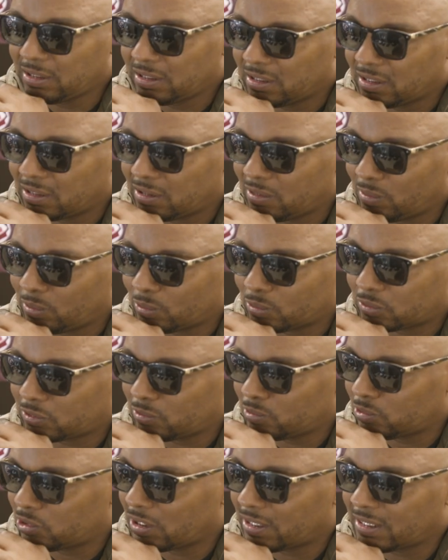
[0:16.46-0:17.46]
Yeah you know,
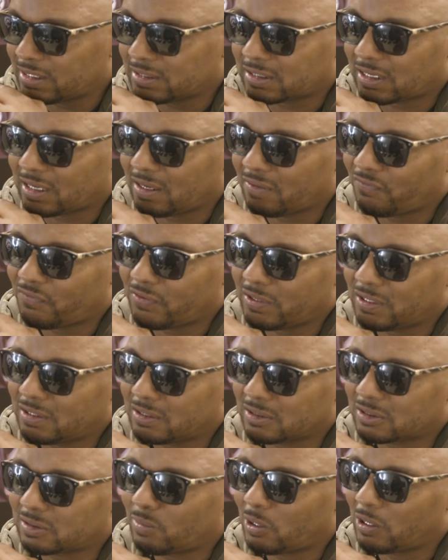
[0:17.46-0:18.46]
two giants can't fit
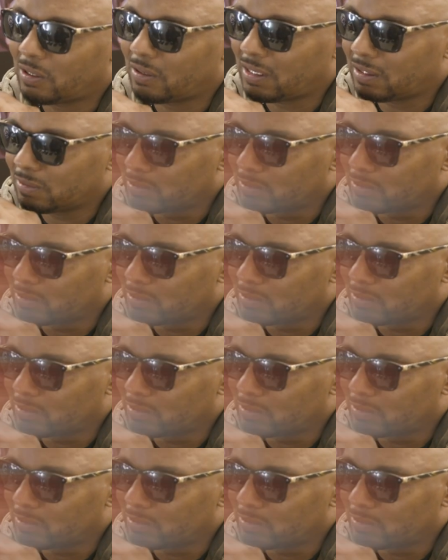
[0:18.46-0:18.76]
in a small